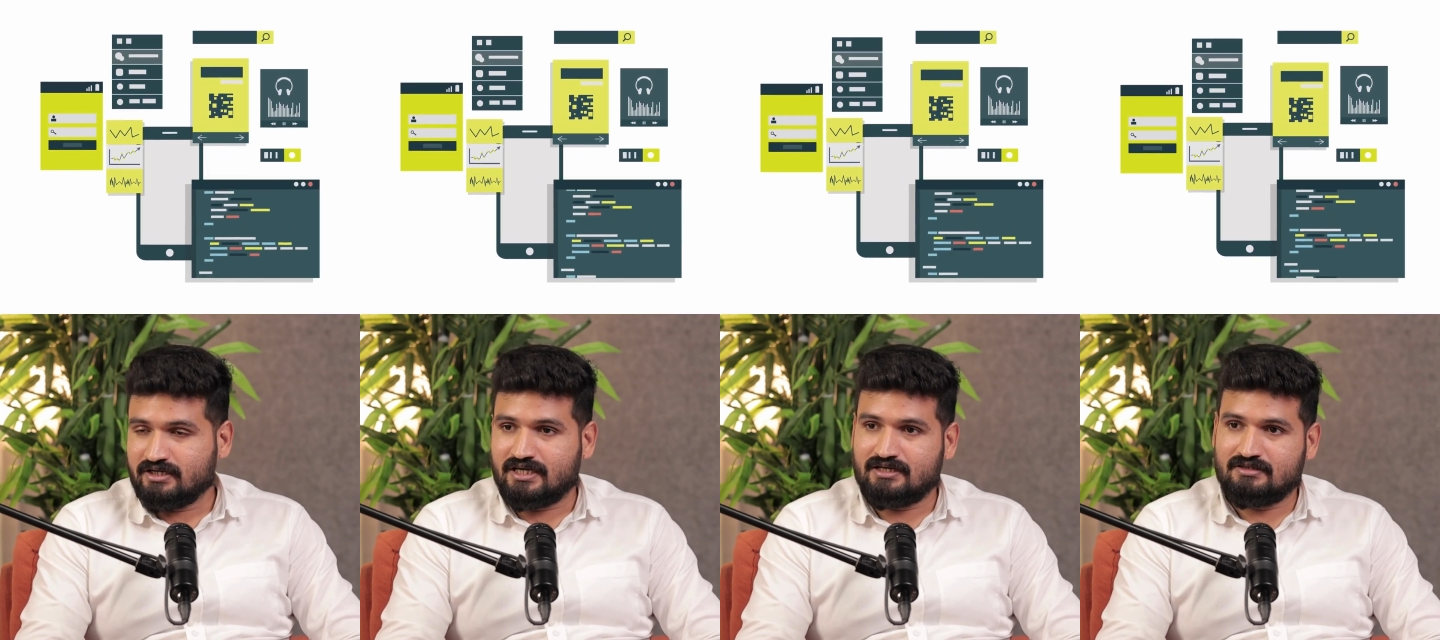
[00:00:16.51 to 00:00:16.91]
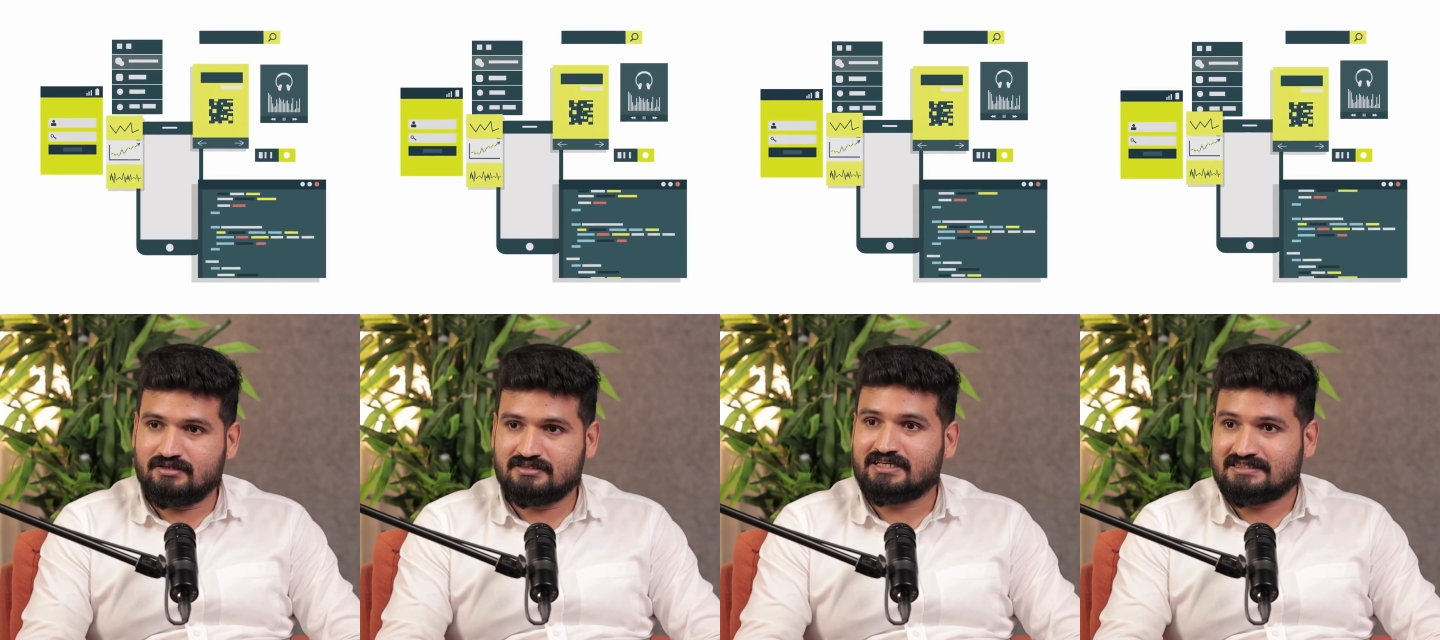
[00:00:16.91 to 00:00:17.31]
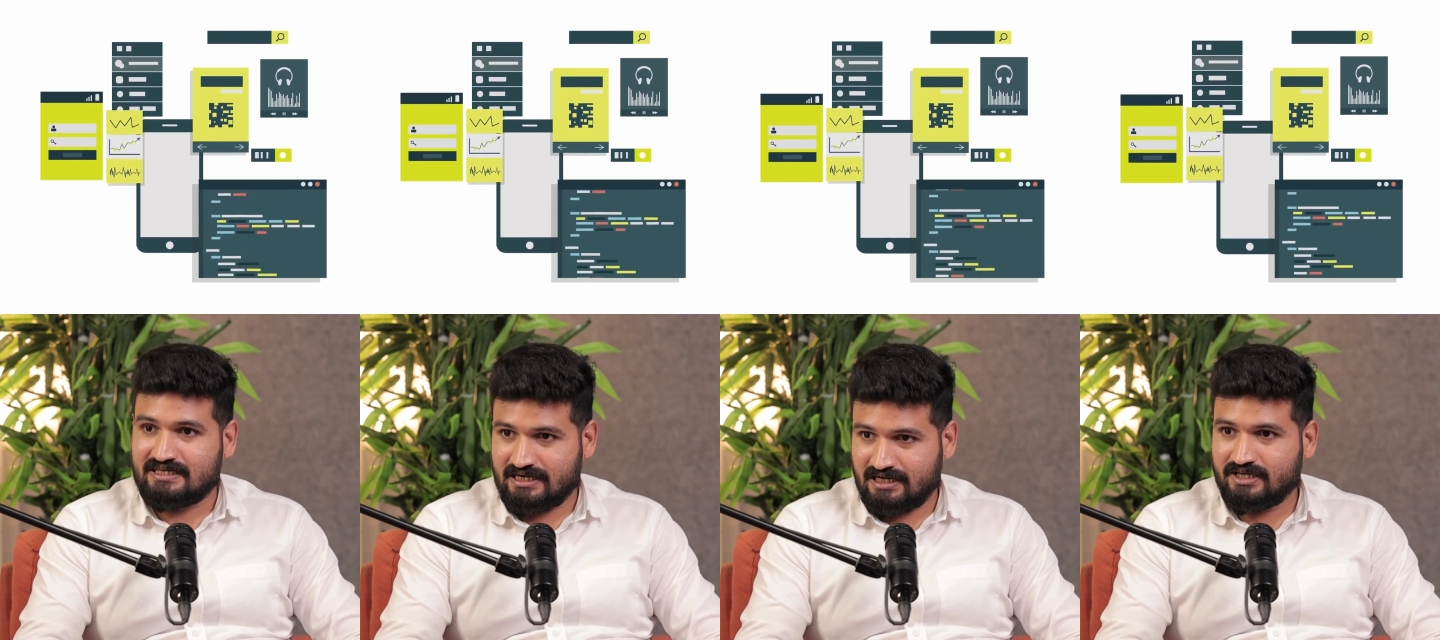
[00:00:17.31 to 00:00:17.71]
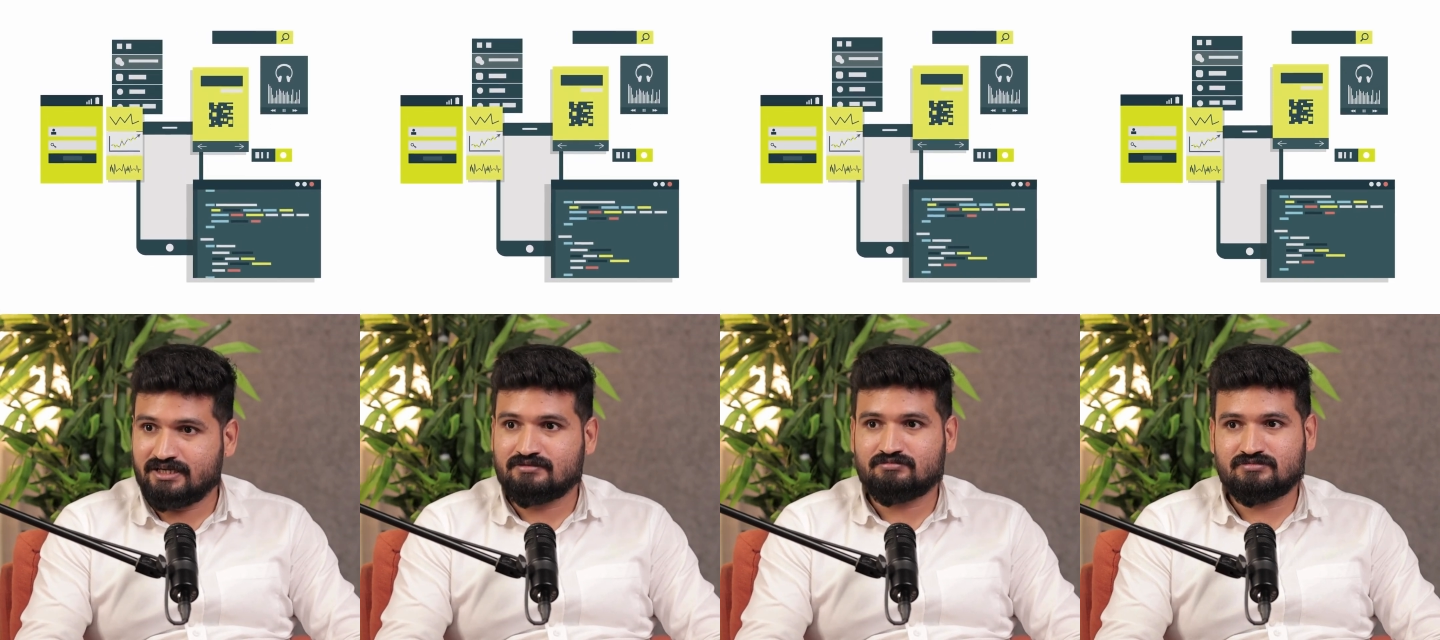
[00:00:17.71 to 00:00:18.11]
And this is
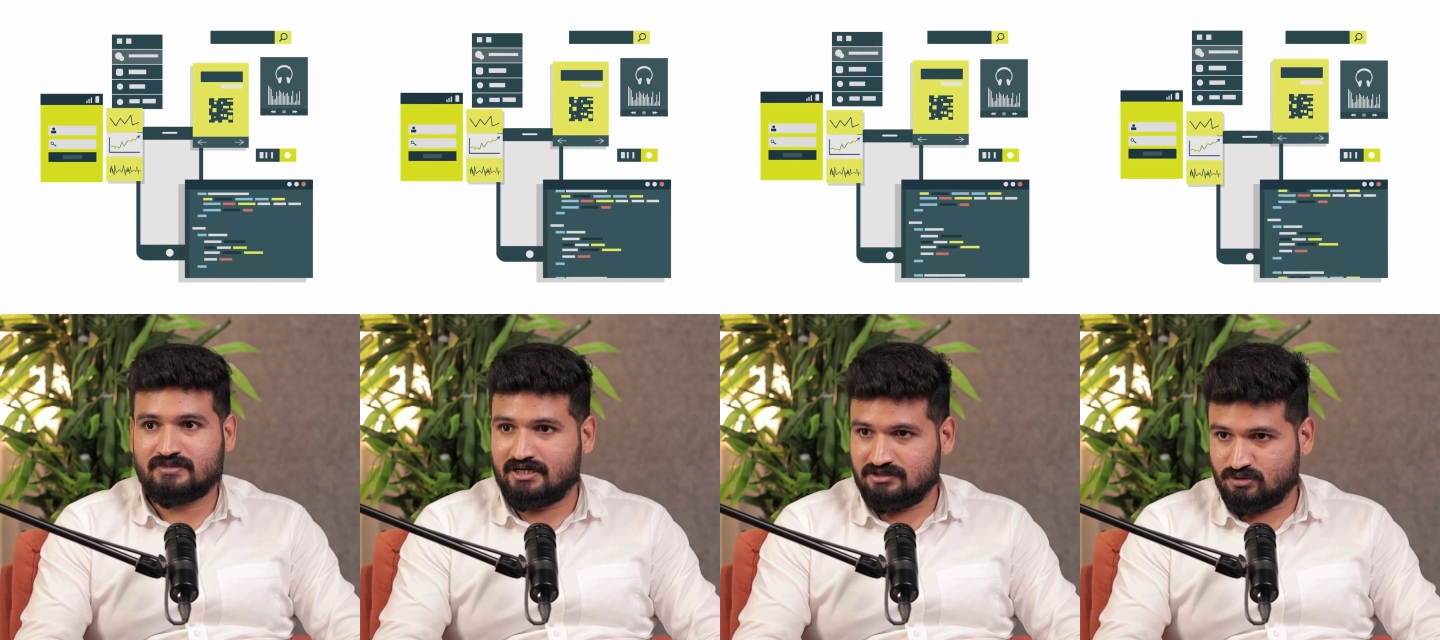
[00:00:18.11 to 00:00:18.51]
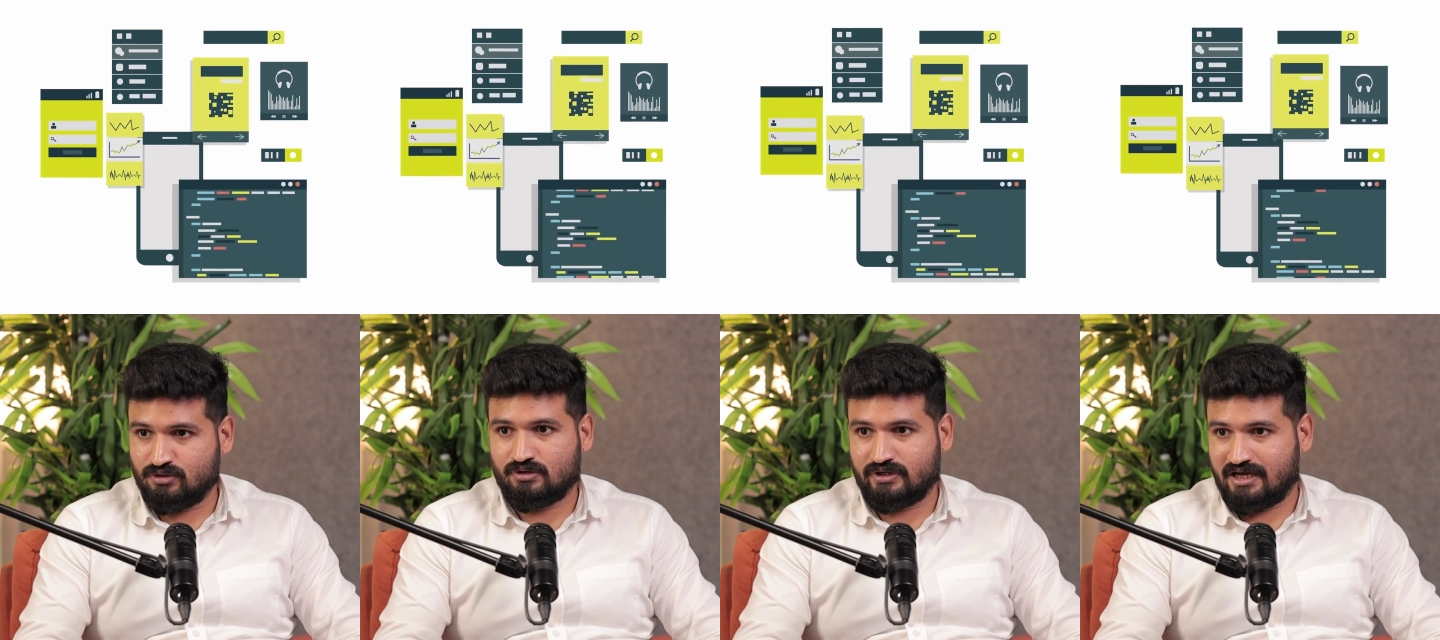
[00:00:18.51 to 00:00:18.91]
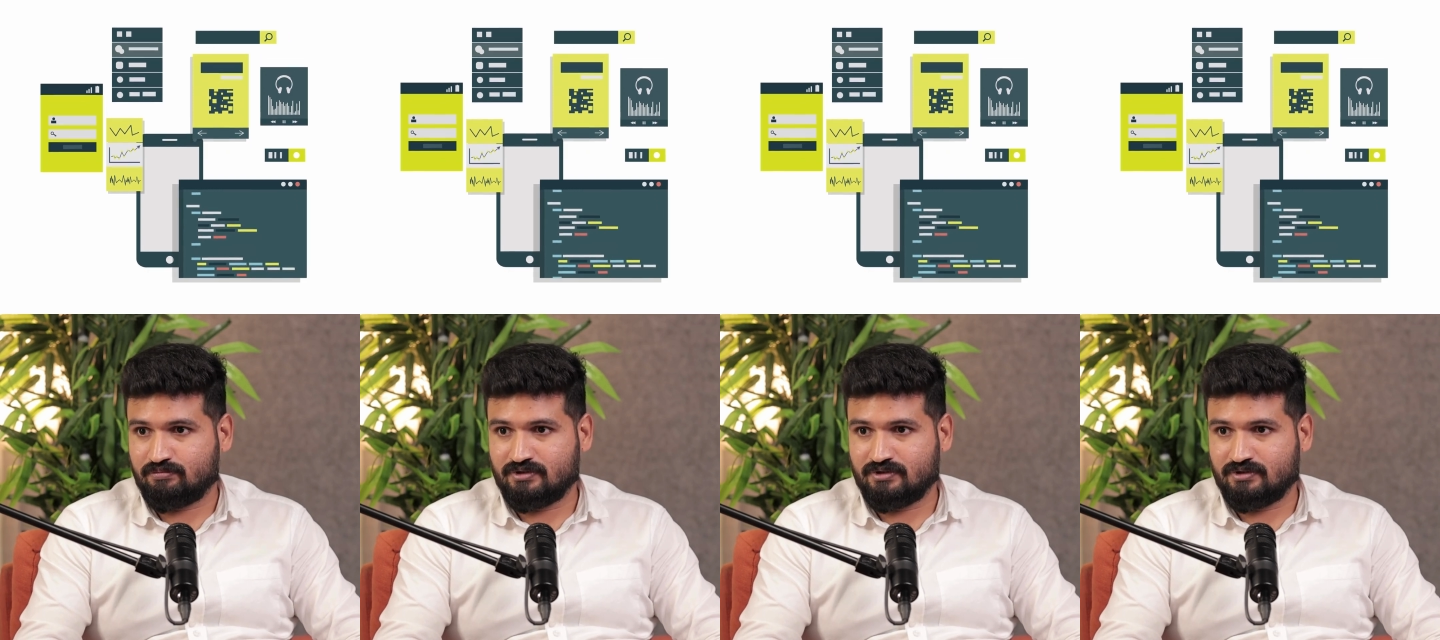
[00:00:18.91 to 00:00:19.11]
exactly that is going to happen